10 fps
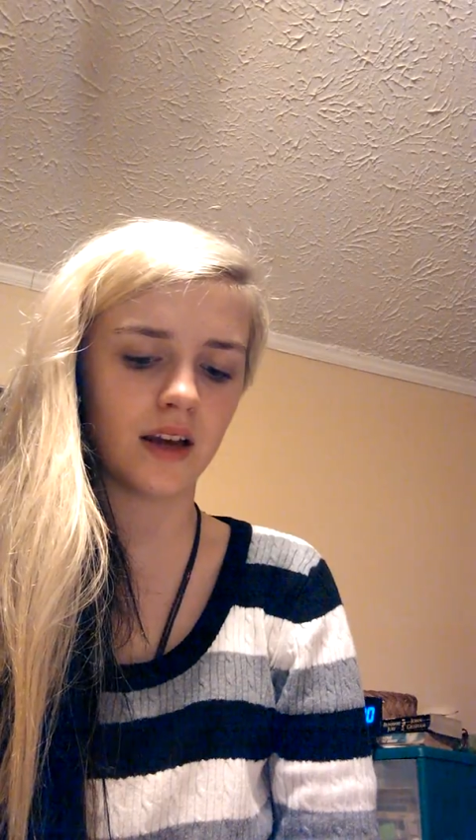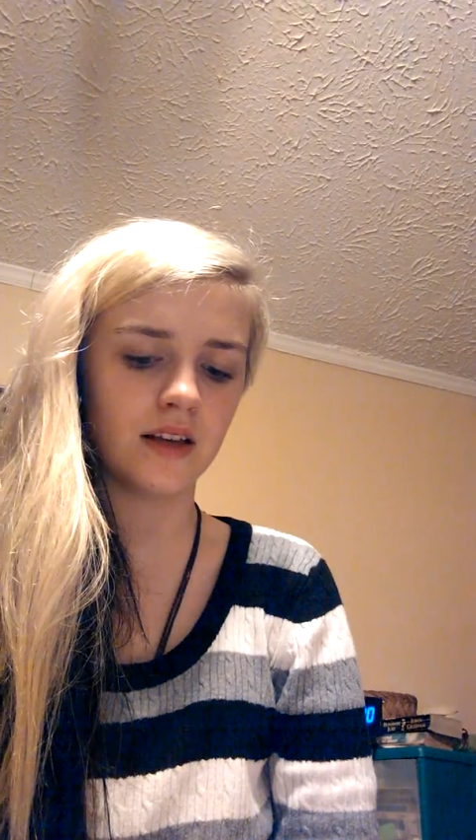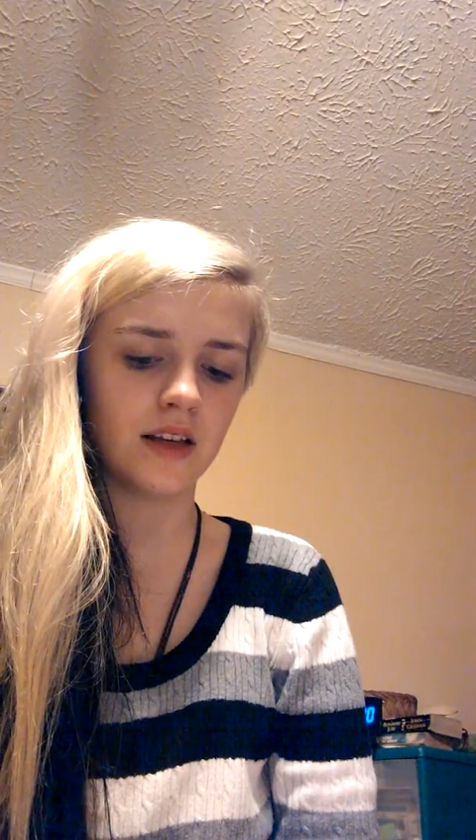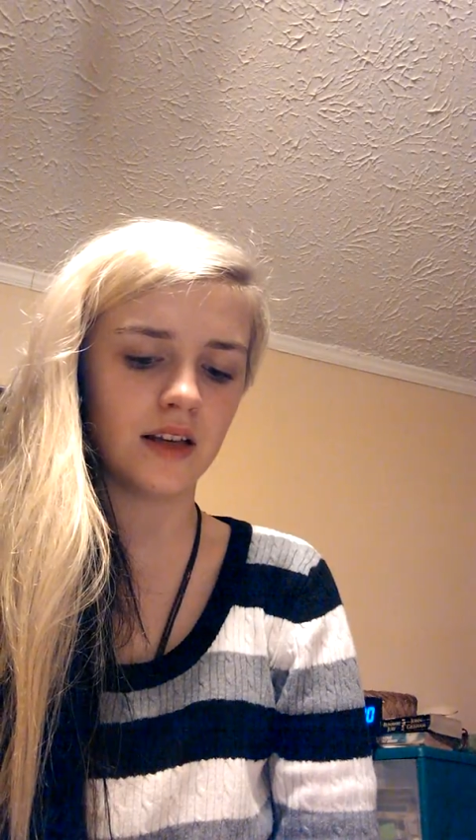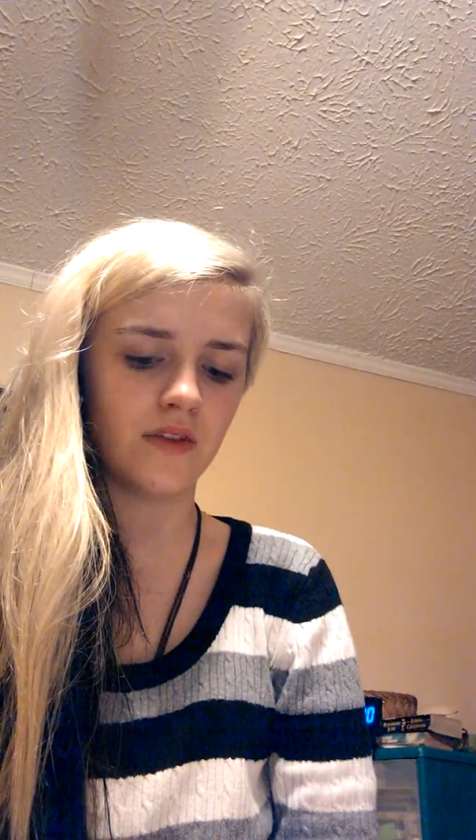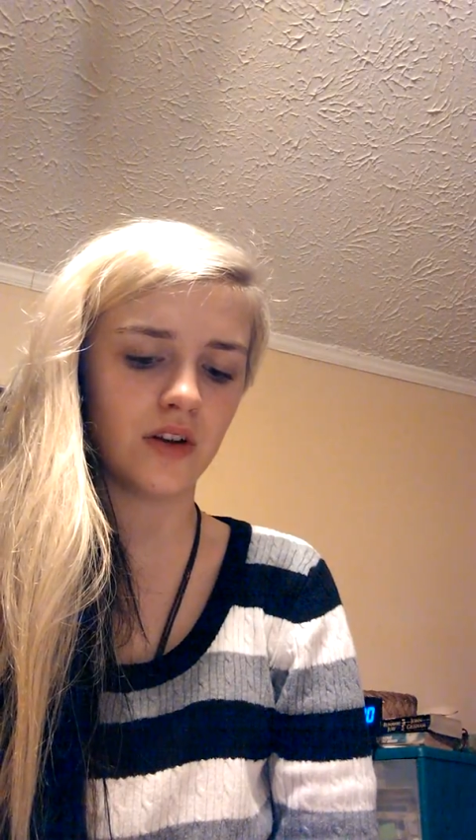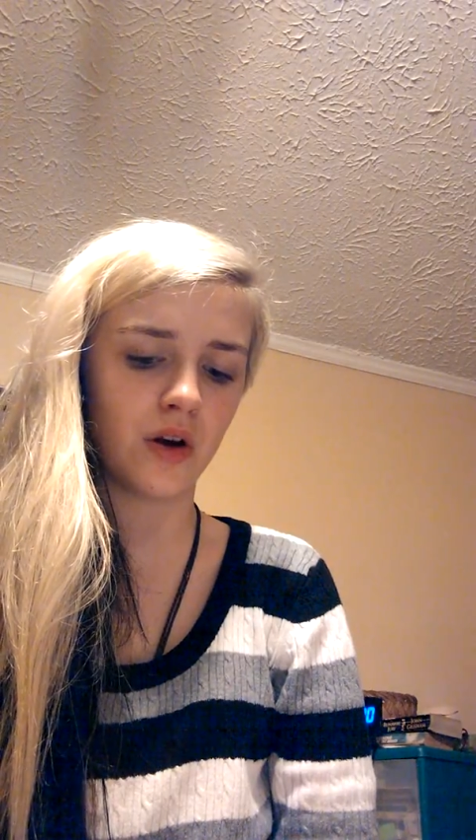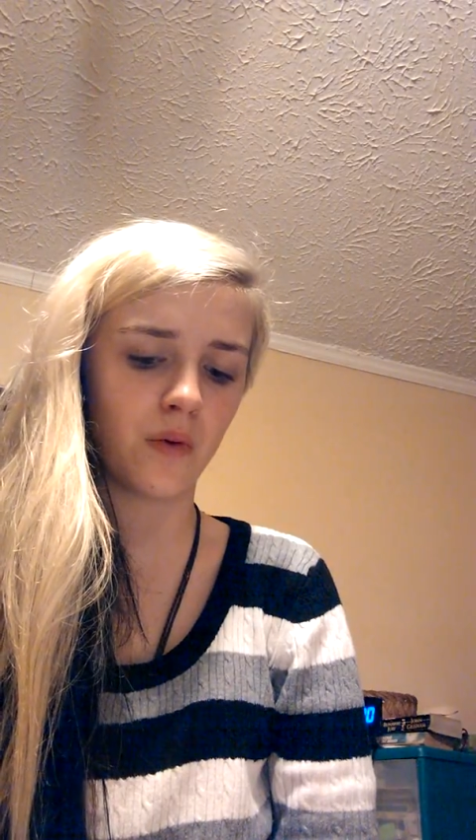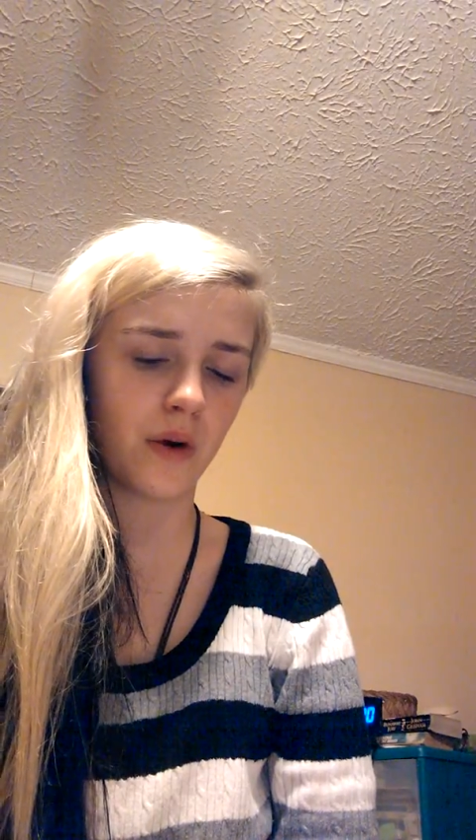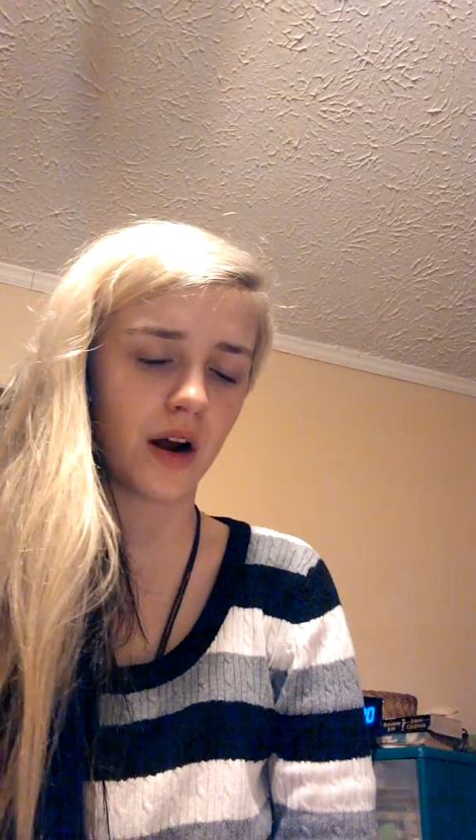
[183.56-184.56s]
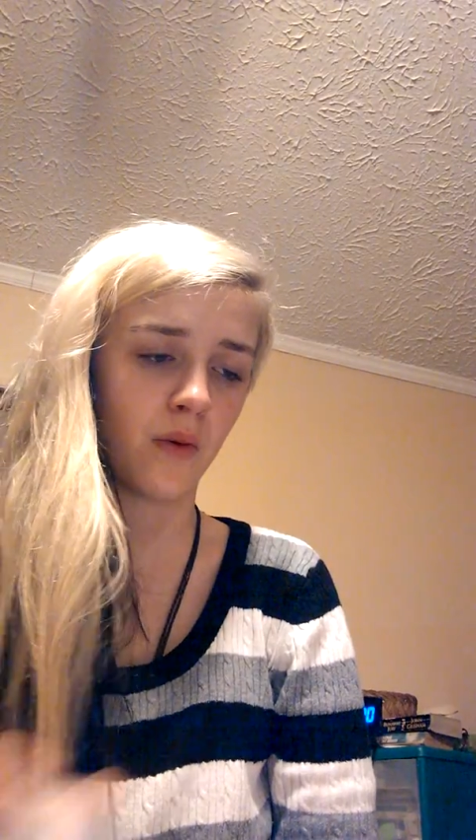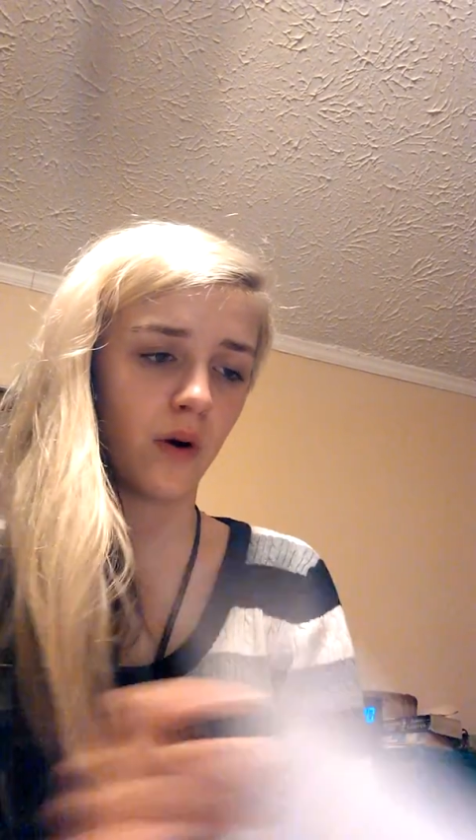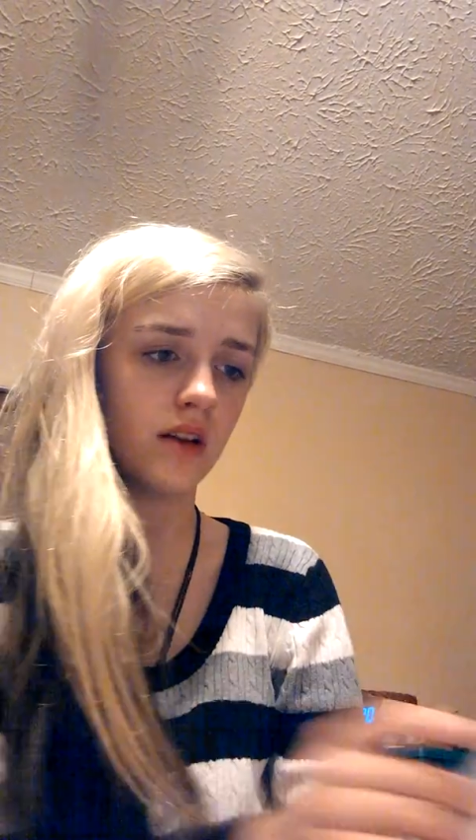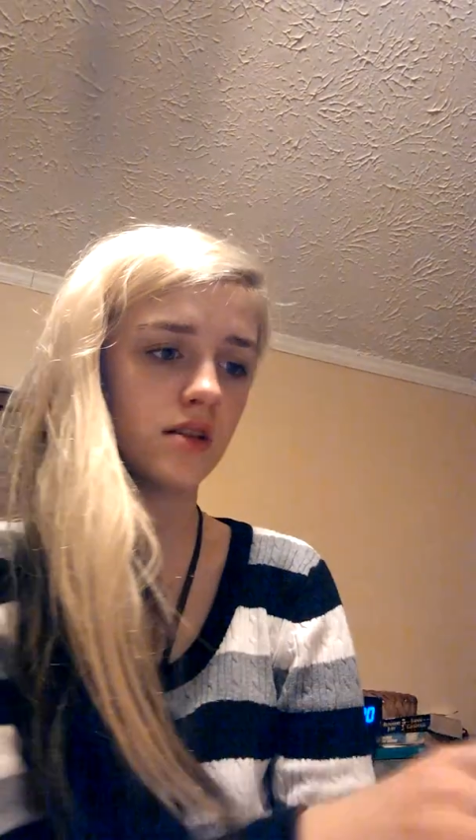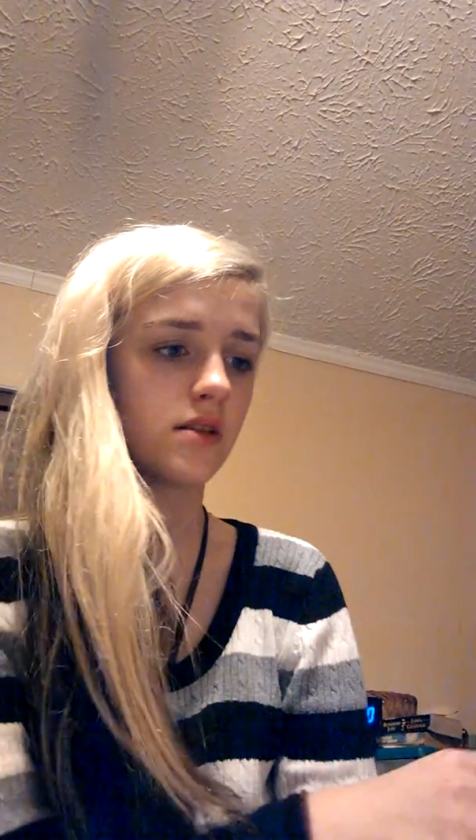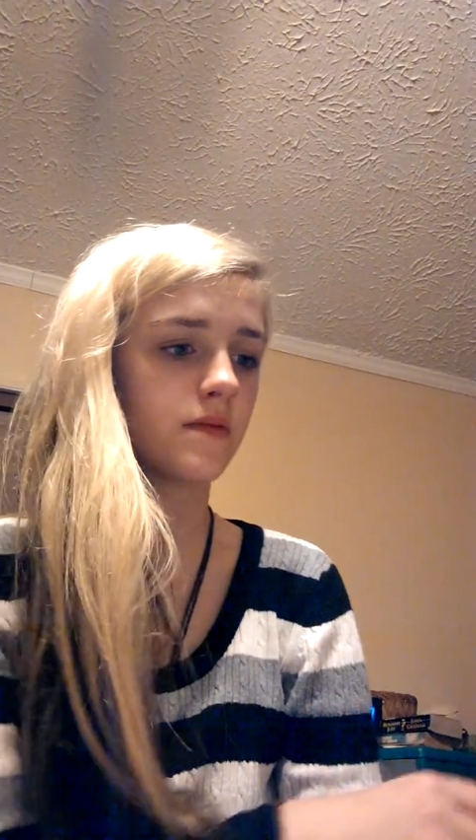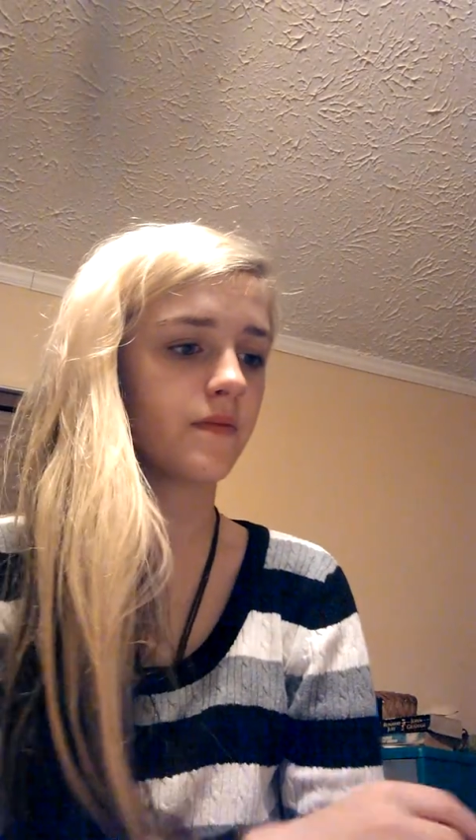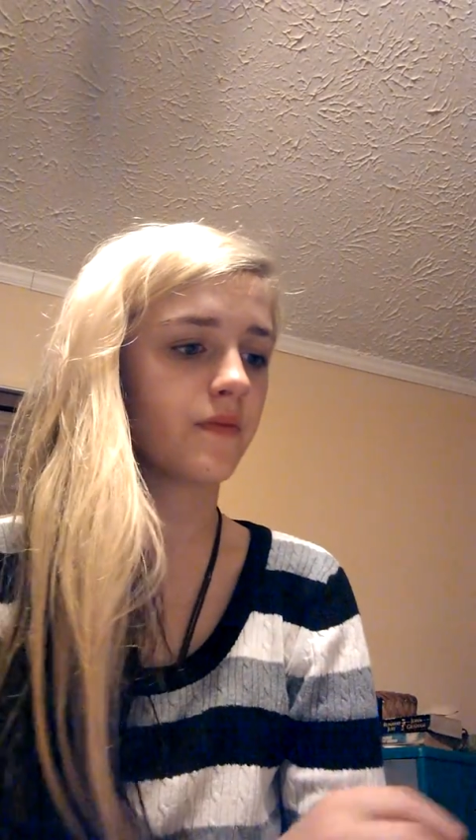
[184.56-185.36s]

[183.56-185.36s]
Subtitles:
and didn't even know where I was.